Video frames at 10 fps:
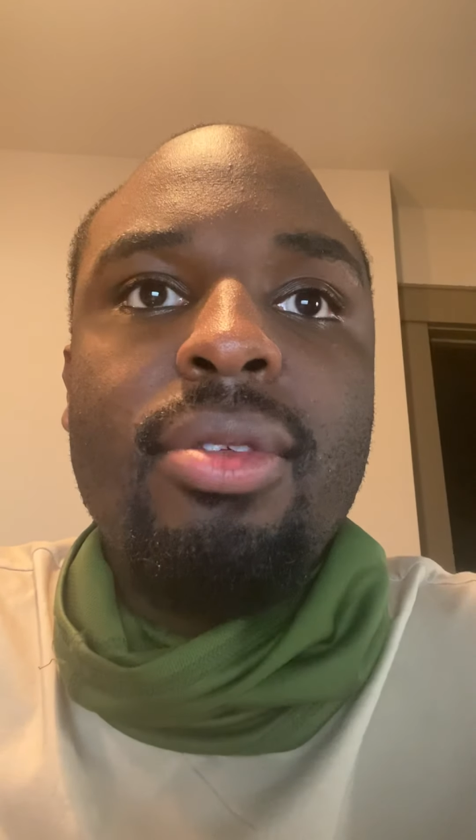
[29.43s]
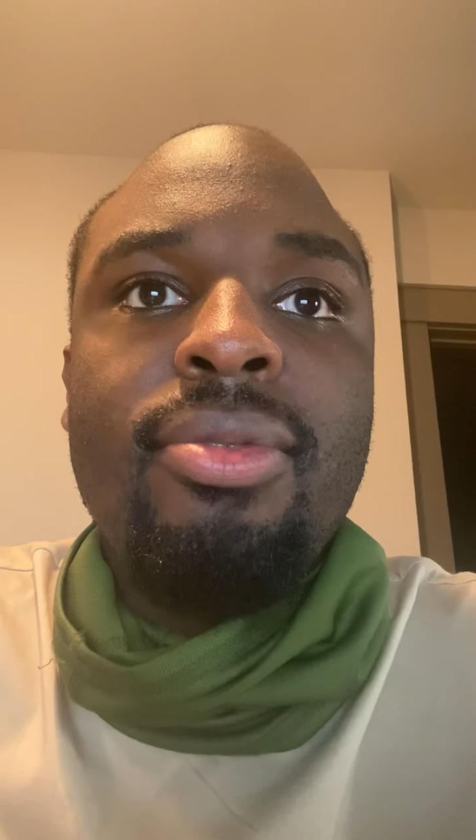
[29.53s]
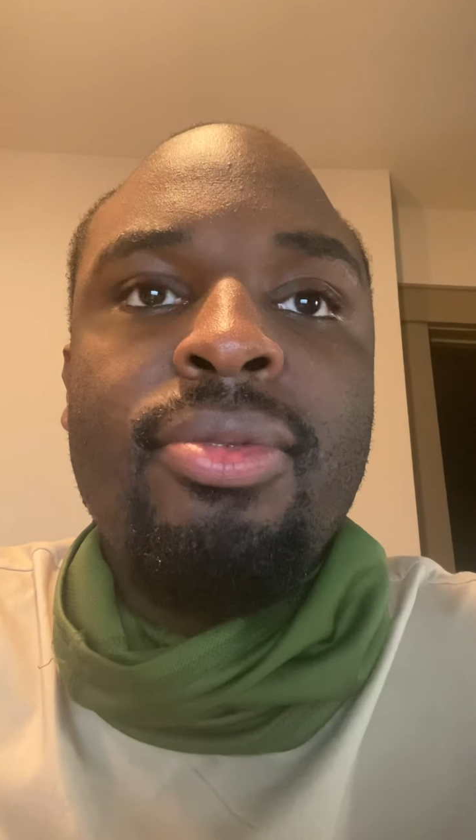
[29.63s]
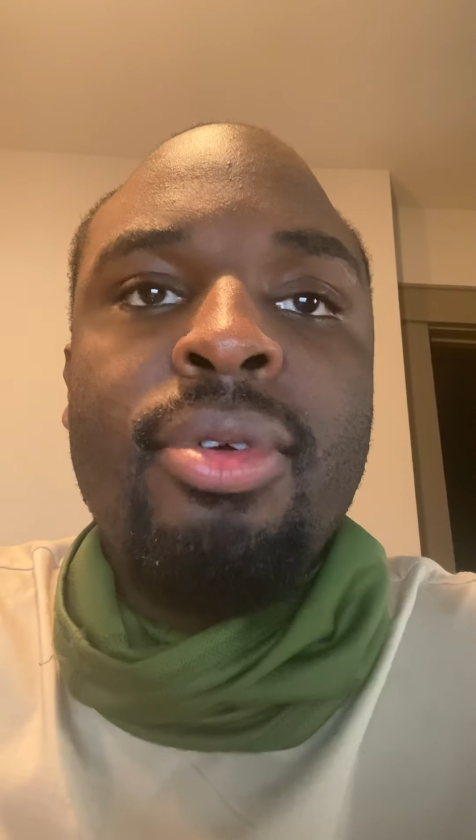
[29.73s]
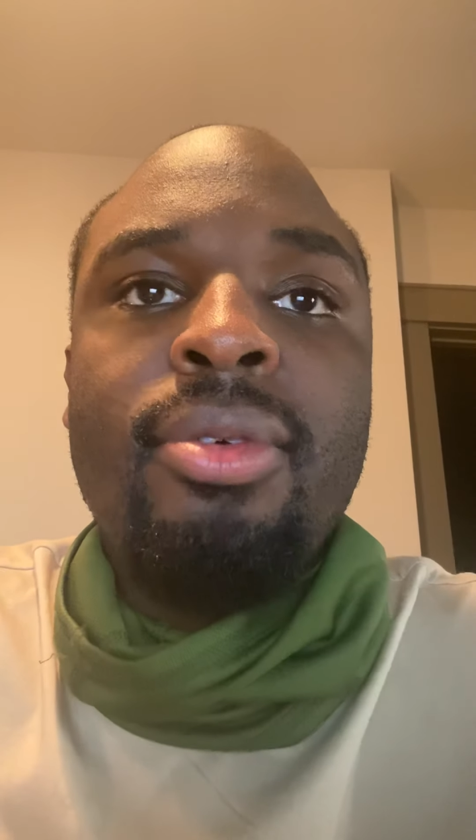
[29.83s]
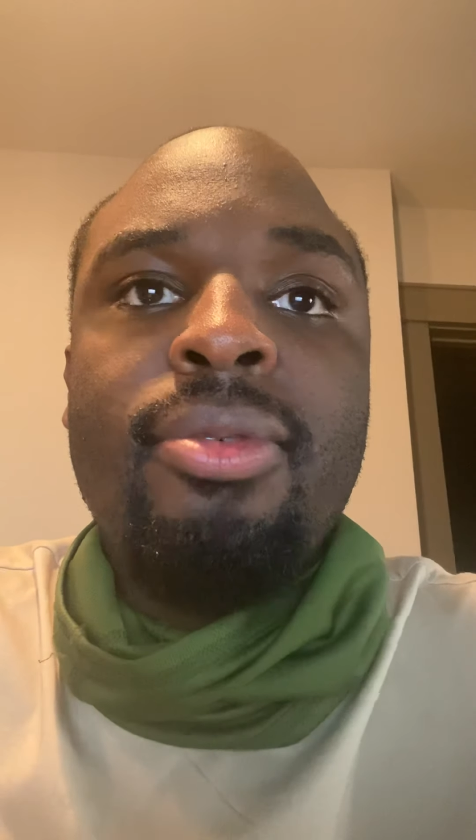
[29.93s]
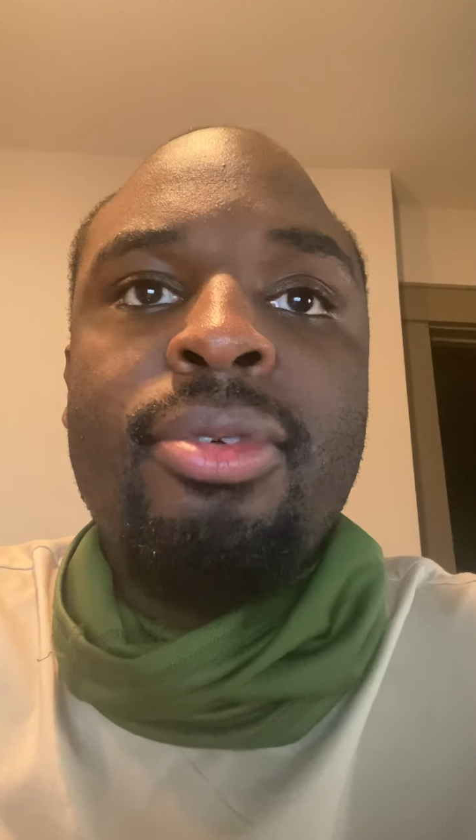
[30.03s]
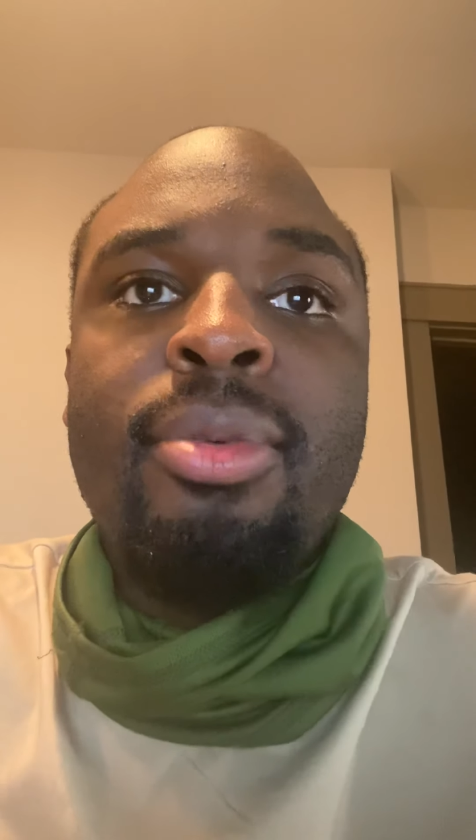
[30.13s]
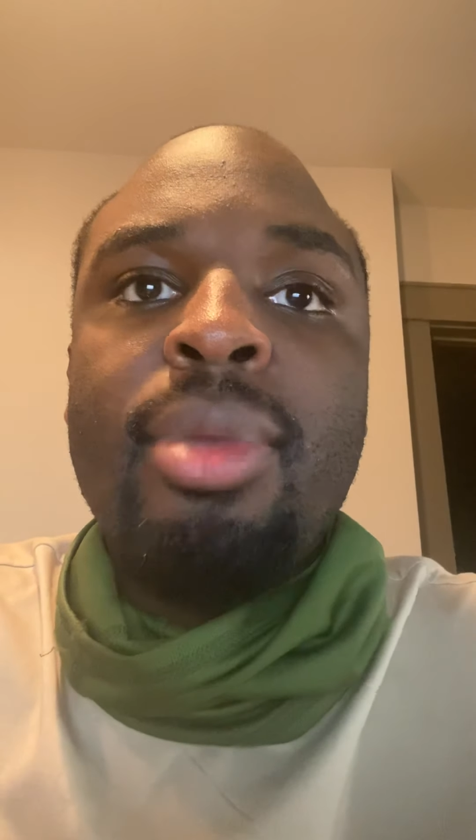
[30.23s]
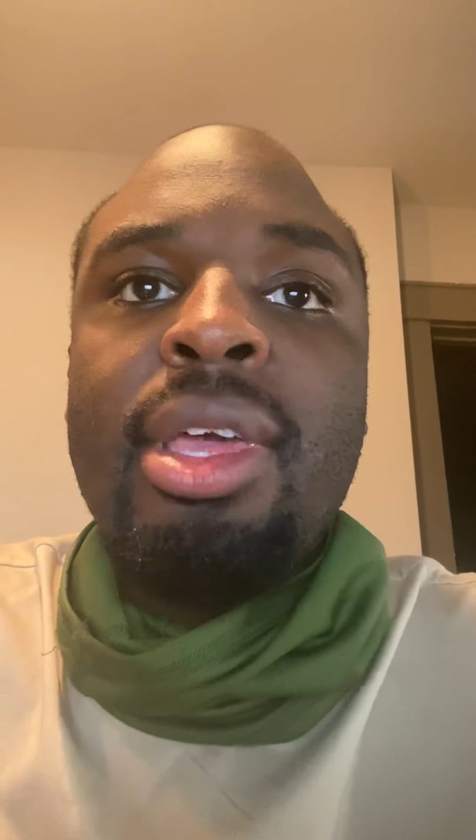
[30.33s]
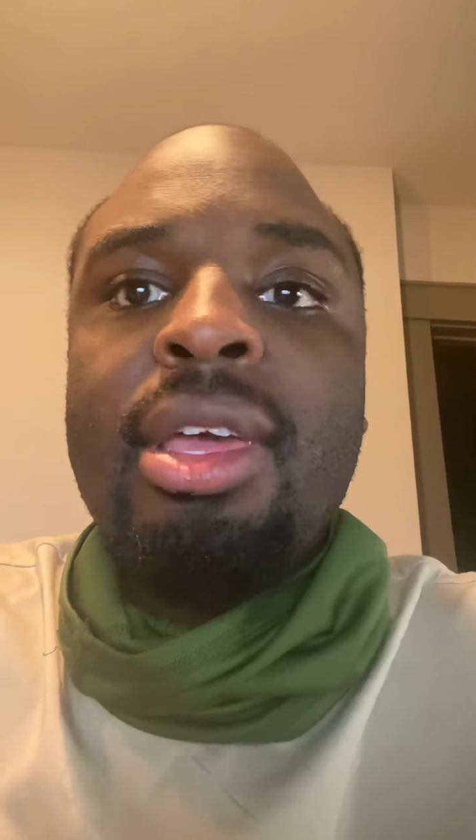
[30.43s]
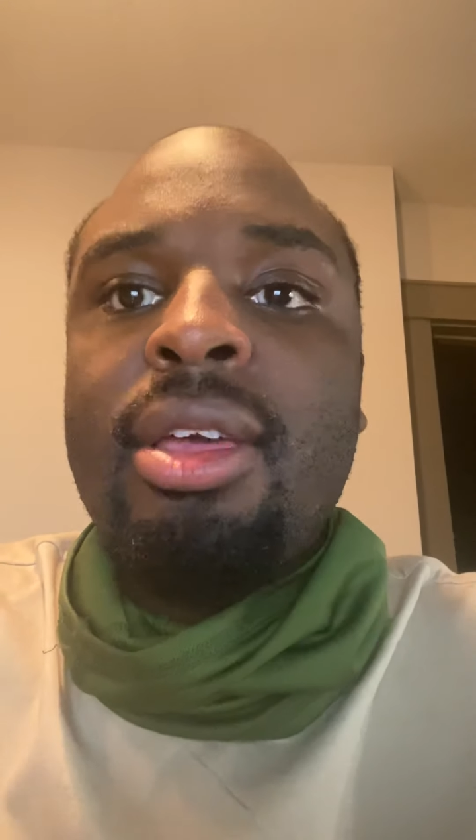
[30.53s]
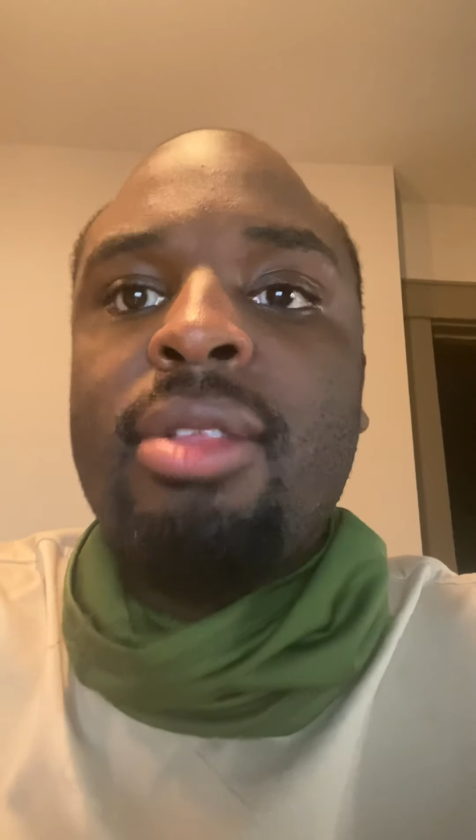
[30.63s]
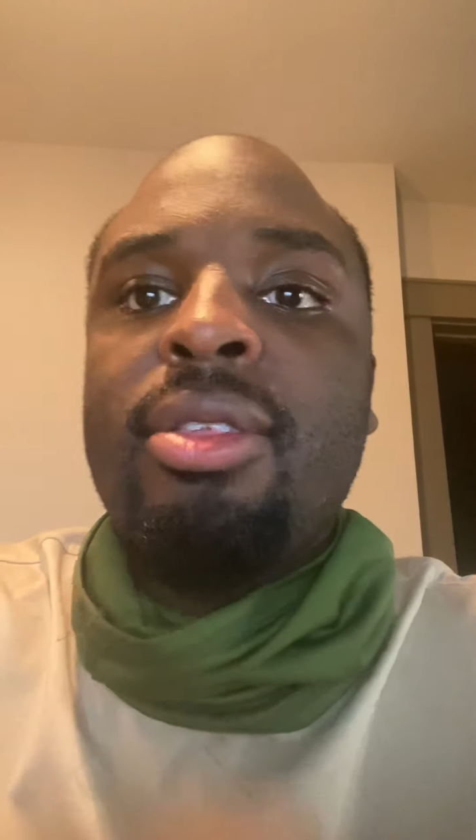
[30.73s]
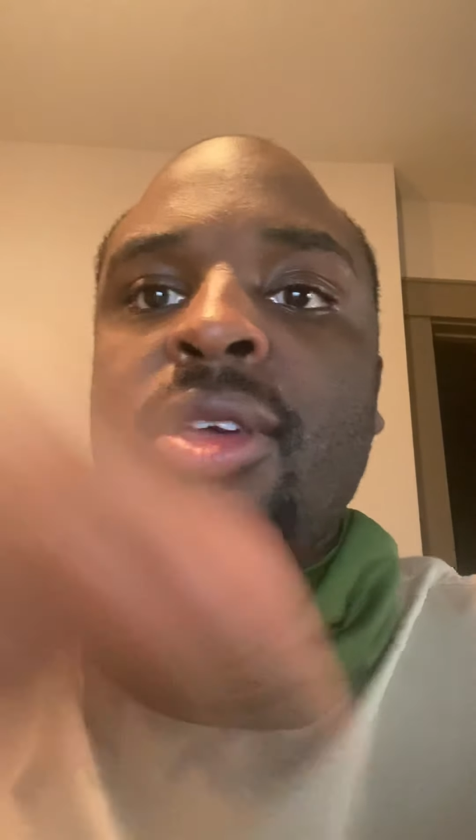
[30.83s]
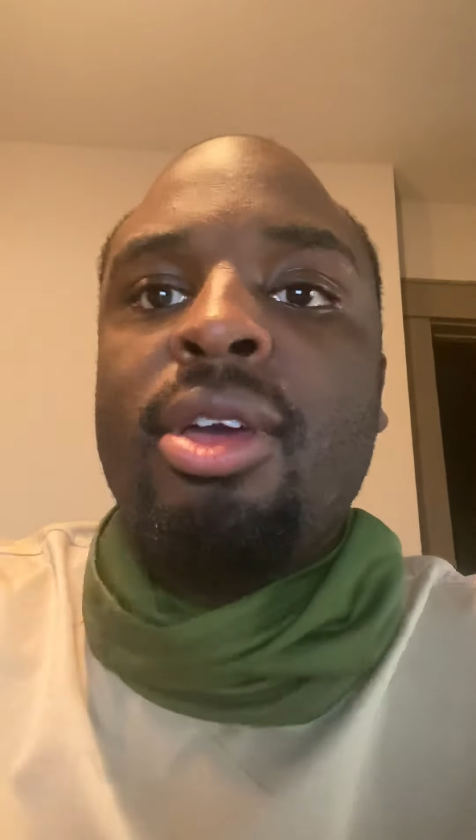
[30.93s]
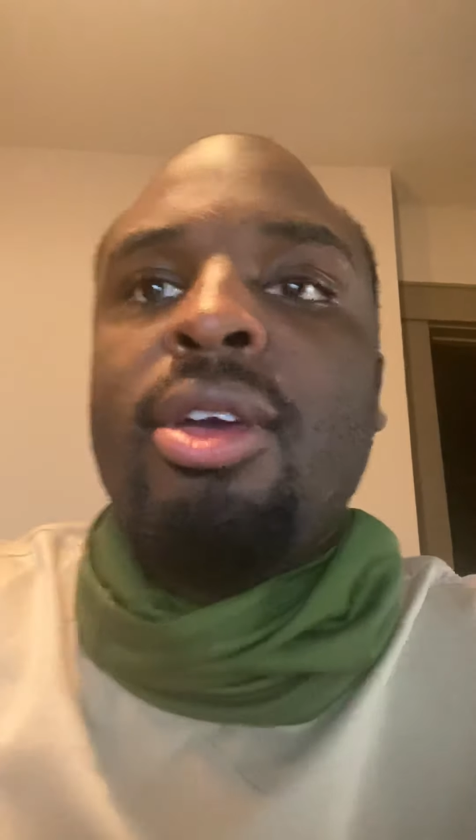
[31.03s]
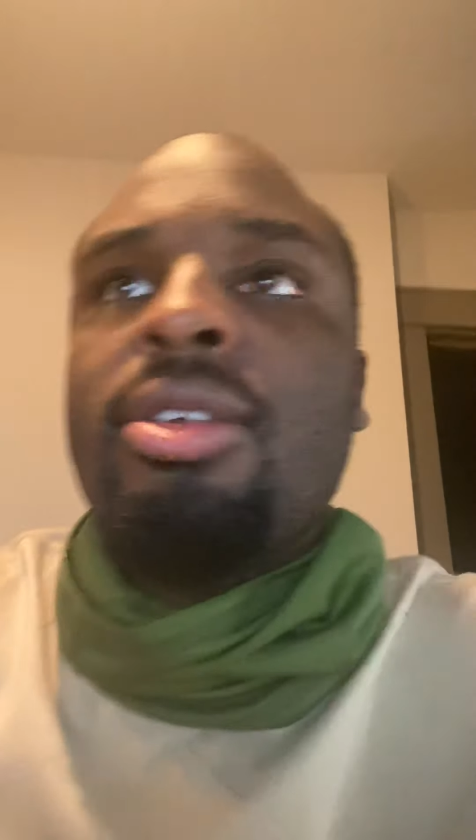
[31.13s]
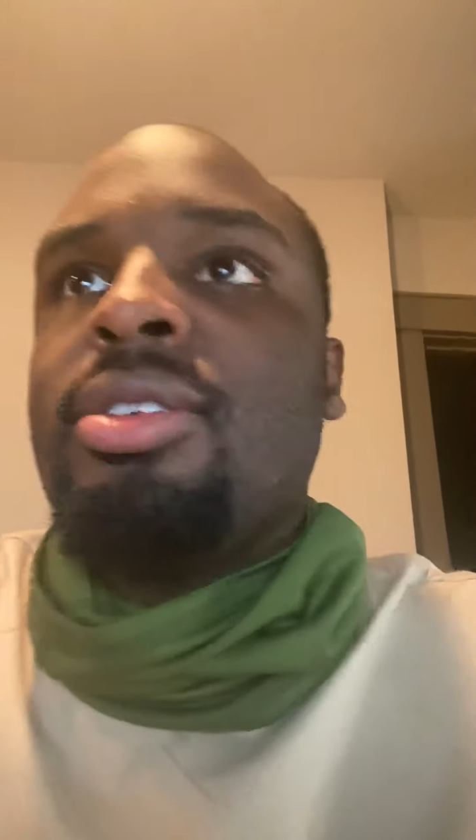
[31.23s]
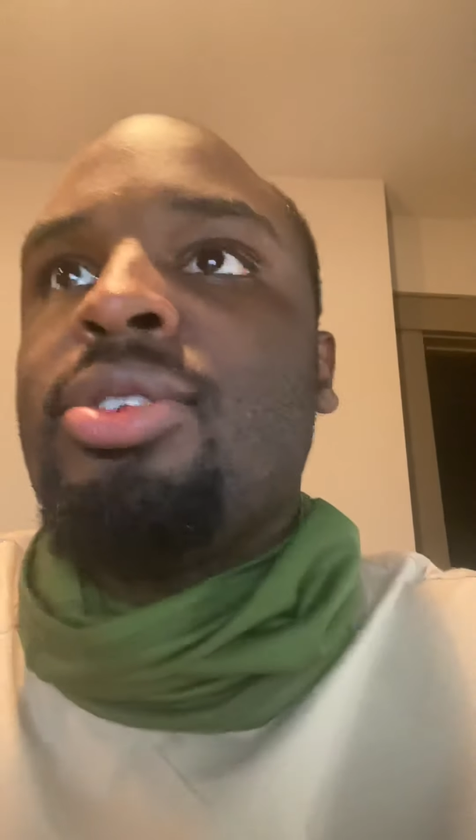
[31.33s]
For me,
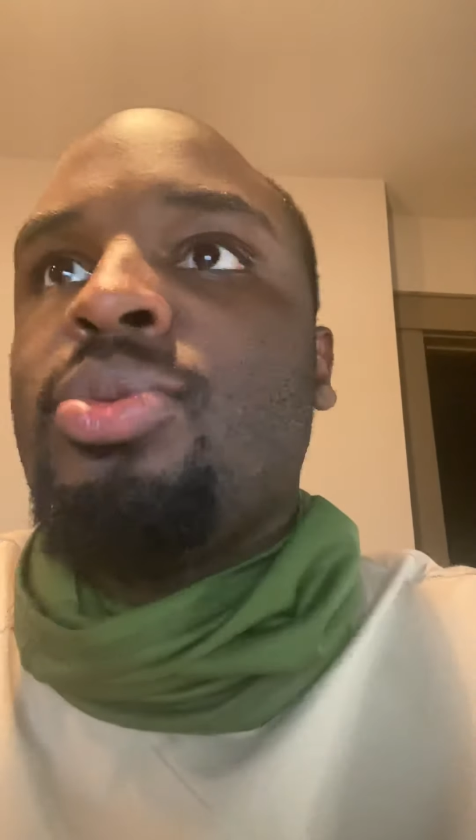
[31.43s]
since